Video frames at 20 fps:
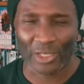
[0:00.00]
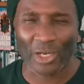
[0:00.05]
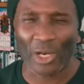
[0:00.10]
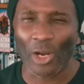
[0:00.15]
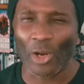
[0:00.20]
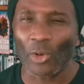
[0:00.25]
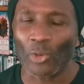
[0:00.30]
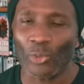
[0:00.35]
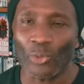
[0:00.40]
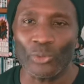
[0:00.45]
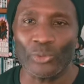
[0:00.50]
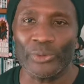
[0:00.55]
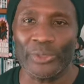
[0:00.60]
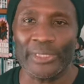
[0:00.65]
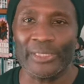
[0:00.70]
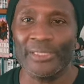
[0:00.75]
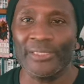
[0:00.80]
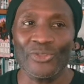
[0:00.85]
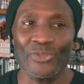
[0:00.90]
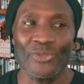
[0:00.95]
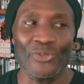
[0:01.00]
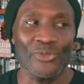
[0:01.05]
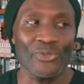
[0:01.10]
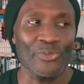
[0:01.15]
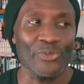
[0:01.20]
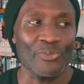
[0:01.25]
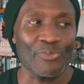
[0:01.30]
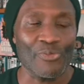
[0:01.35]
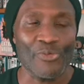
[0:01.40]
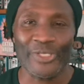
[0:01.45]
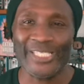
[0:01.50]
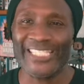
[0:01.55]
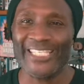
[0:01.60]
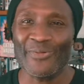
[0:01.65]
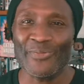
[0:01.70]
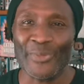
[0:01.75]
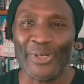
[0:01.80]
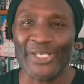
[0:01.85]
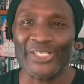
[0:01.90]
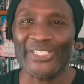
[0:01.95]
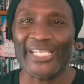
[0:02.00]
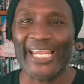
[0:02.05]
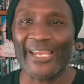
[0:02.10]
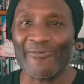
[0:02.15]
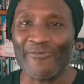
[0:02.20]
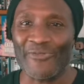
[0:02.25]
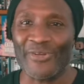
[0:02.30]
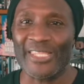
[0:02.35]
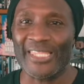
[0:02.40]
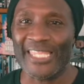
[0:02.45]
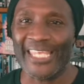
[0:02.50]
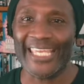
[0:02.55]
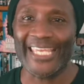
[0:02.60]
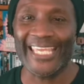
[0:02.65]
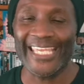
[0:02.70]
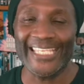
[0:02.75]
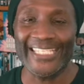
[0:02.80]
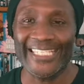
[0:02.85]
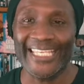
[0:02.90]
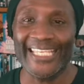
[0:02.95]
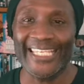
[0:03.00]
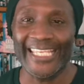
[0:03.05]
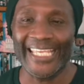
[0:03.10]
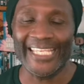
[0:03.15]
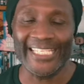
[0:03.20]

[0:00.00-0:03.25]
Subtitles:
gold to pretty much everything he's in.